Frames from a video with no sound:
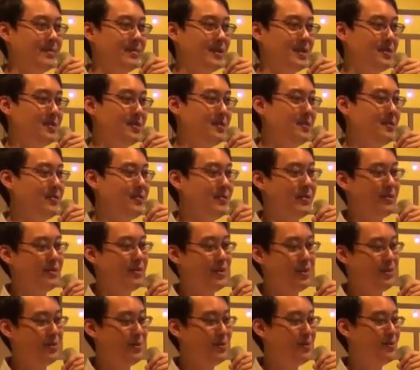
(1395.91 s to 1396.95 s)
So if the
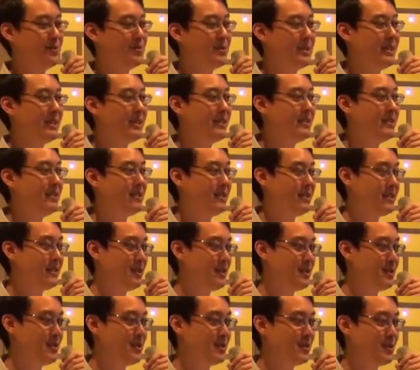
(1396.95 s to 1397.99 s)
Xiongnu king
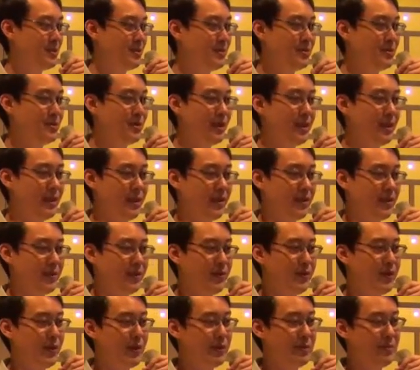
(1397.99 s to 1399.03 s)
decides not to
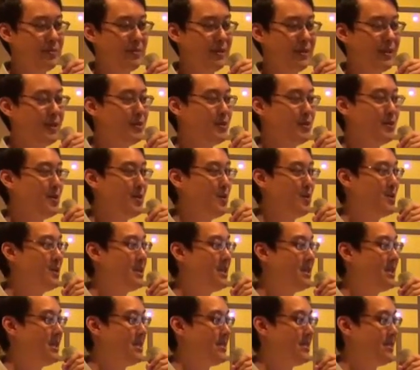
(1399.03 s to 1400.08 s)
rob, he will
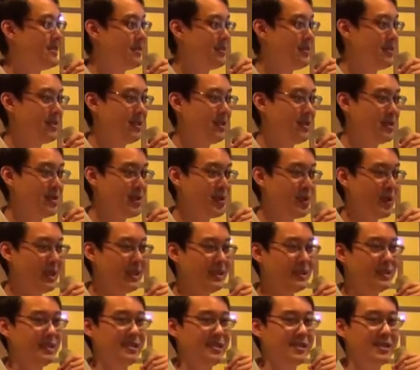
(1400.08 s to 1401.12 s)
lose the
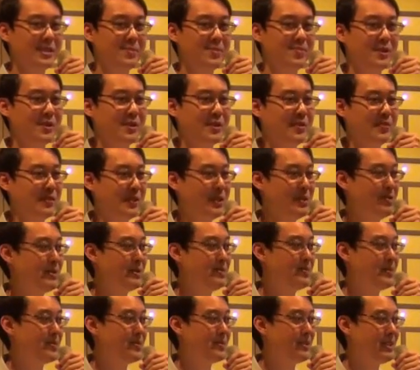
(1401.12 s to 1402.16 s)
trust and support of his
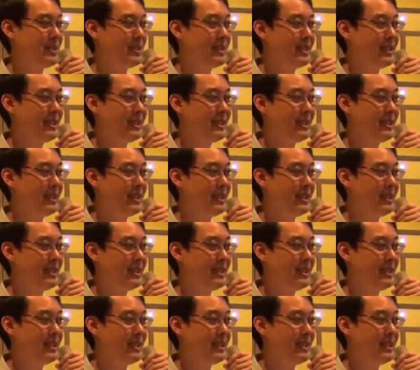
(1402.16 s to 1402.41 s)
people.